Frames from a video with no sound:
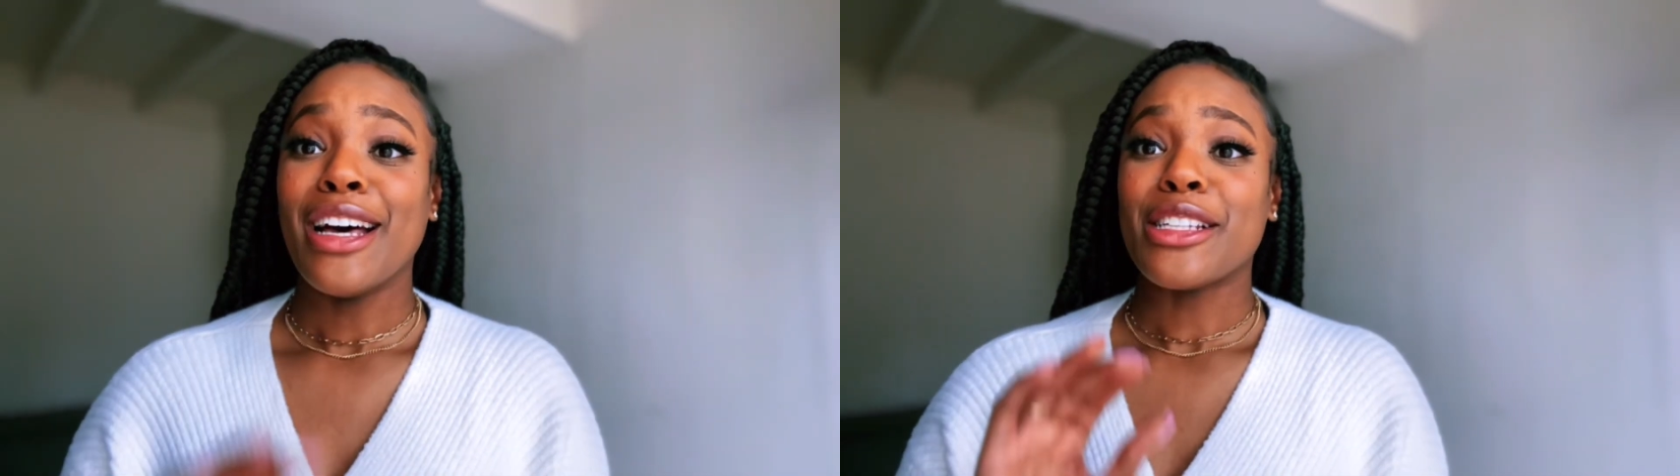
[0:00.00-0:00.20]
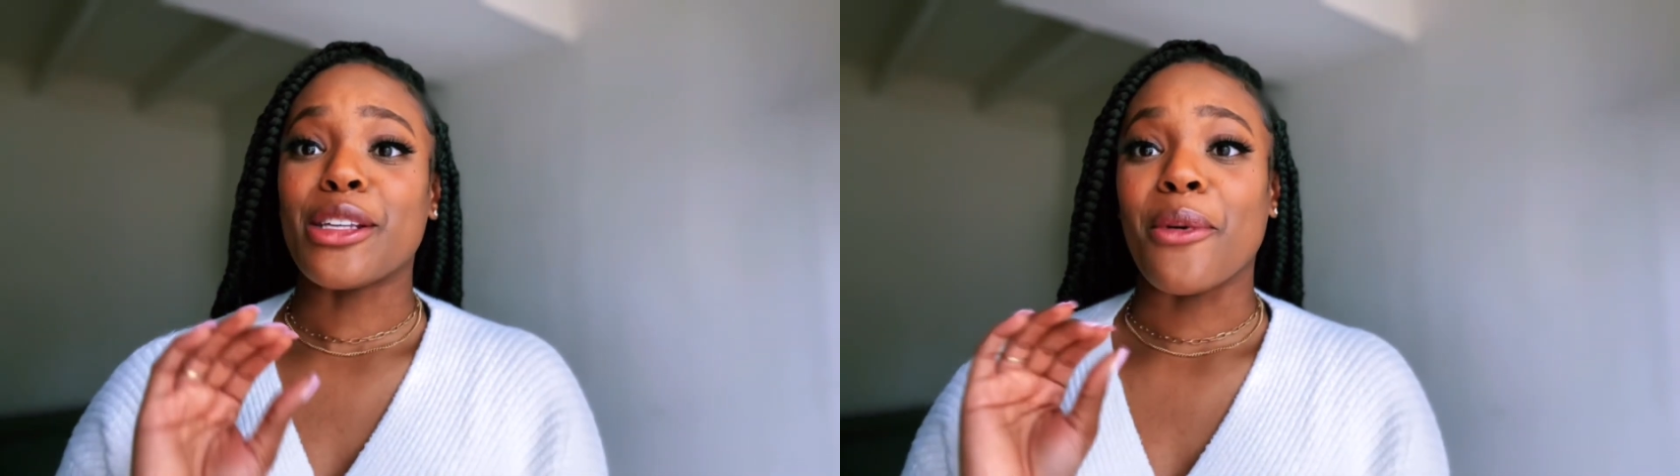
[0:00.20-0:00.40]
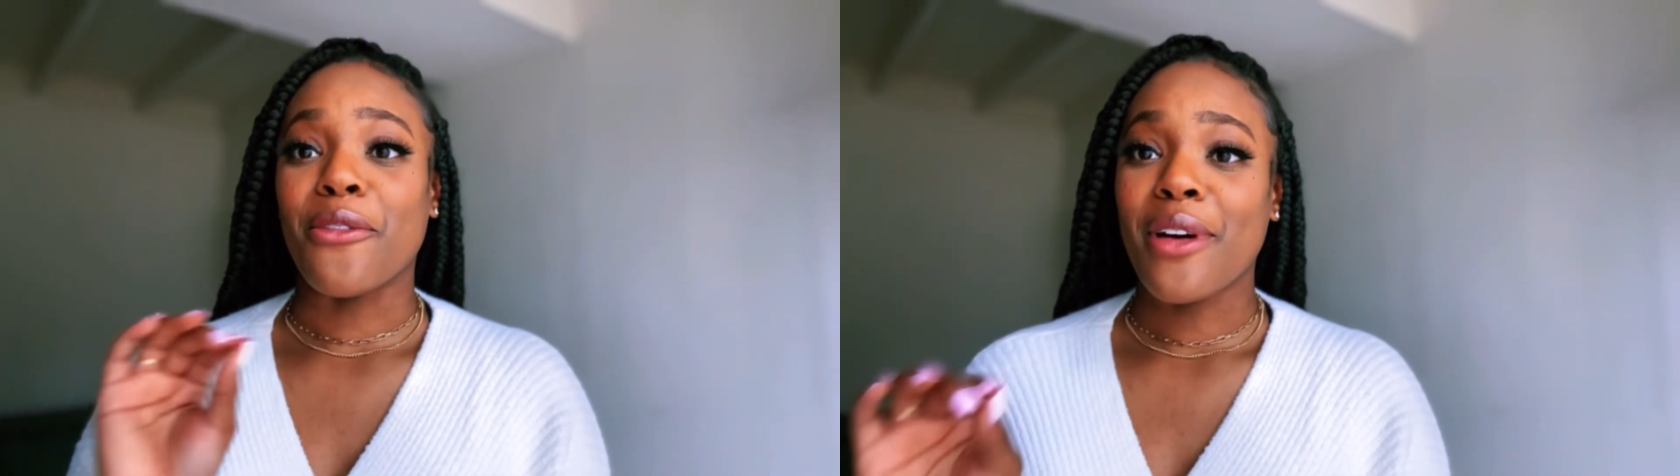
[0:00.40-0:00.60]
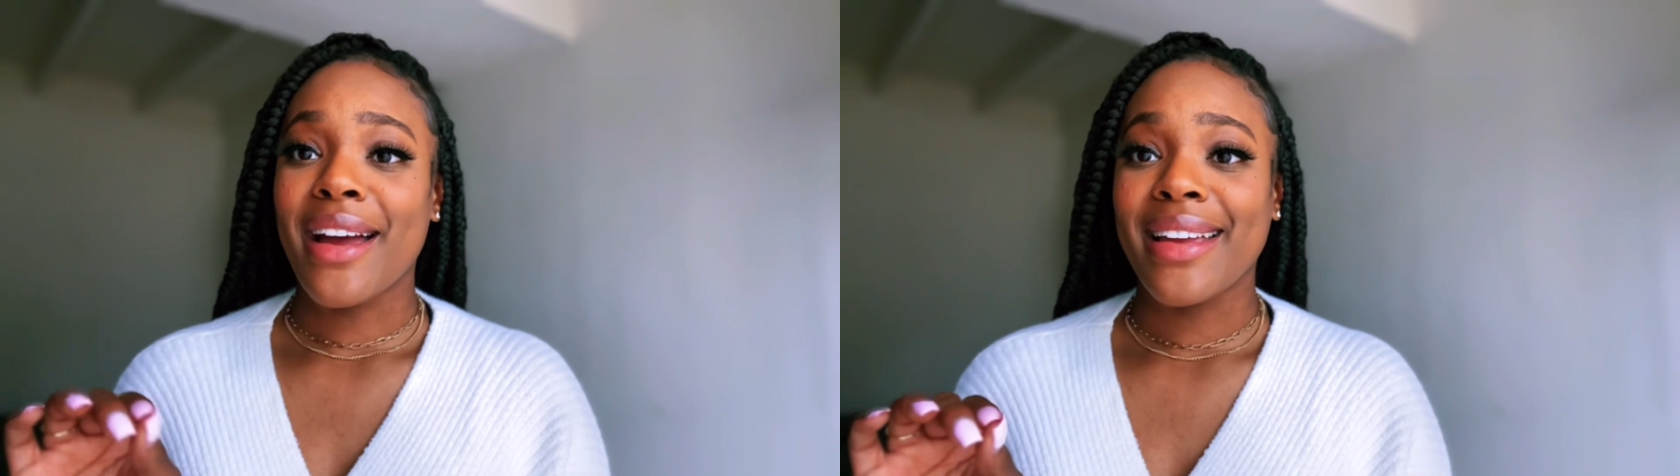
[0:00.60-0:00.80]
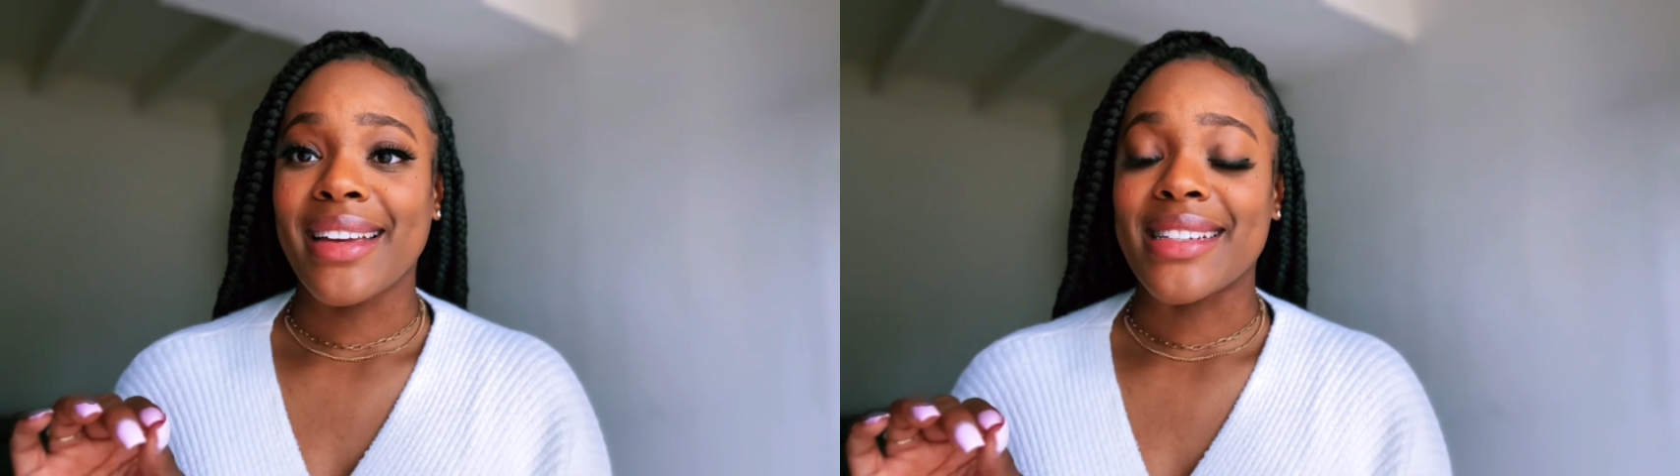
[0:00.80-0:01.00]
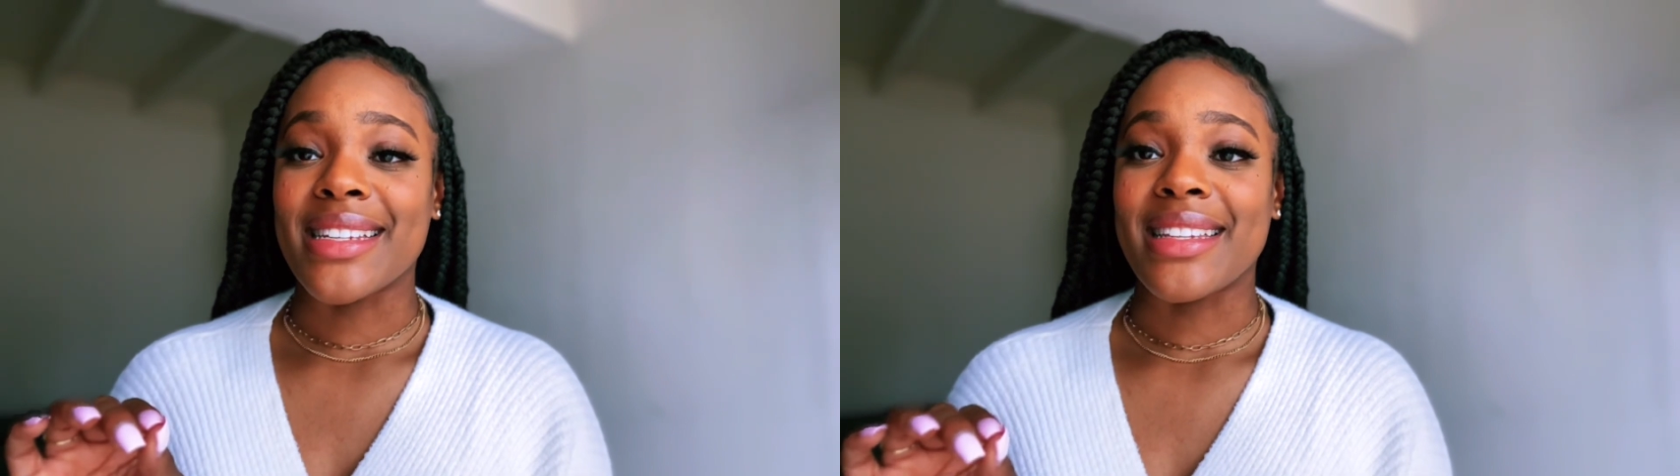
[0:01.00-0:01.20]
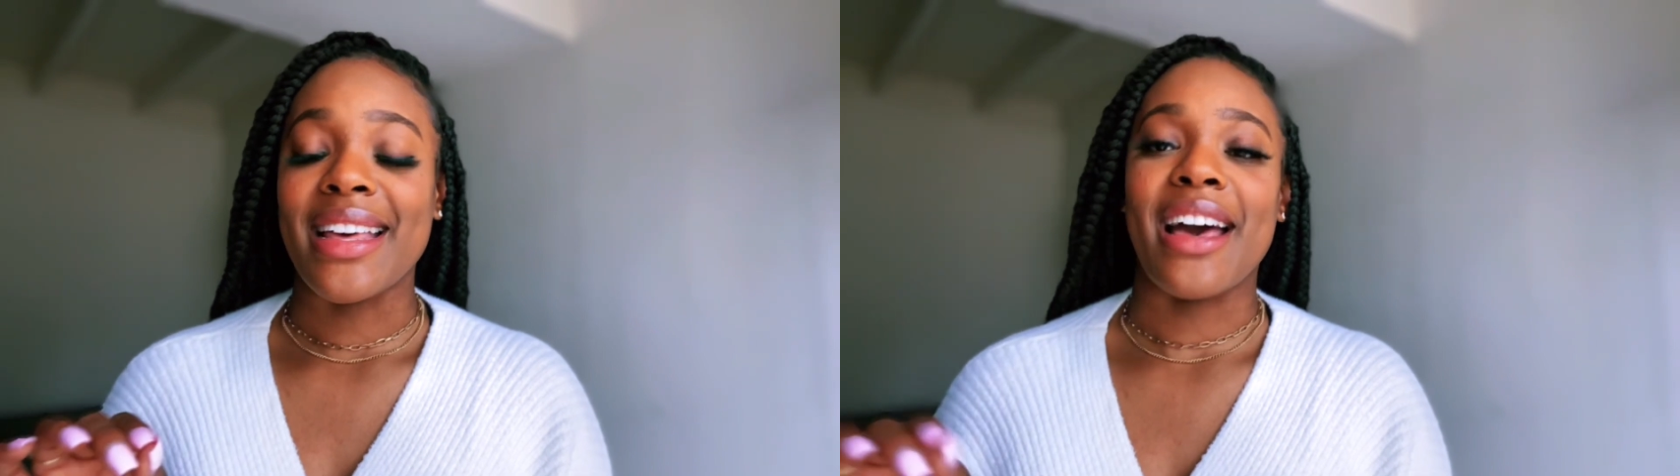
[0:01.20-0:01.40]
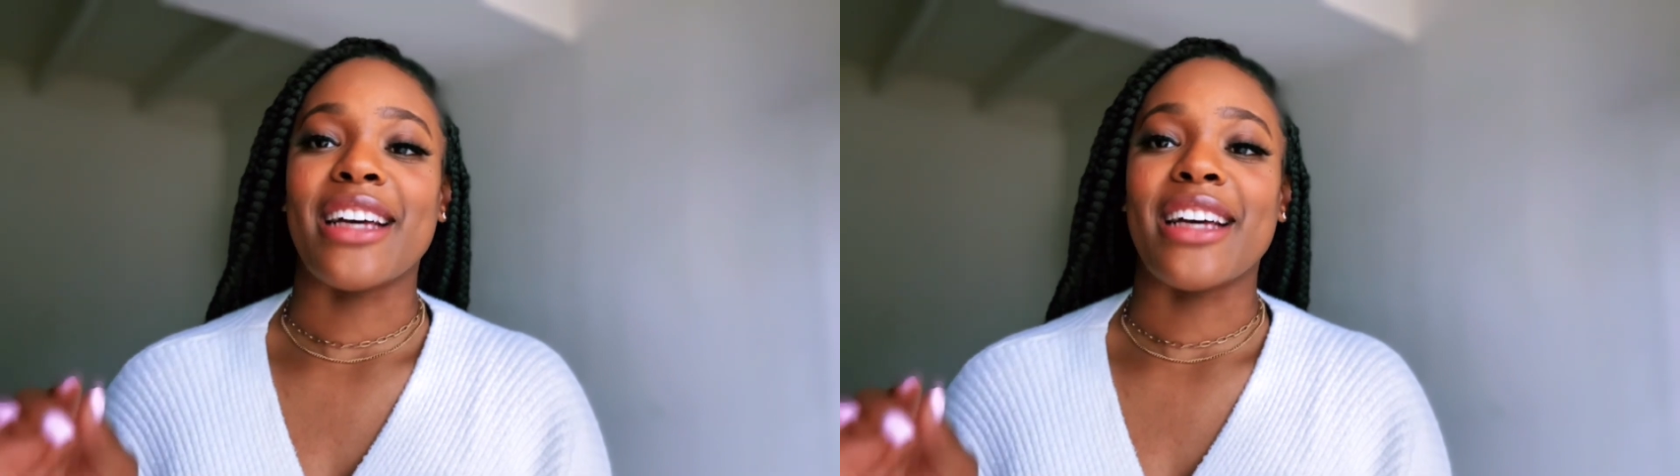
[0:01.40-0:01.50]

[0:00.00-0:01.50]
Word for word: So before I get into that,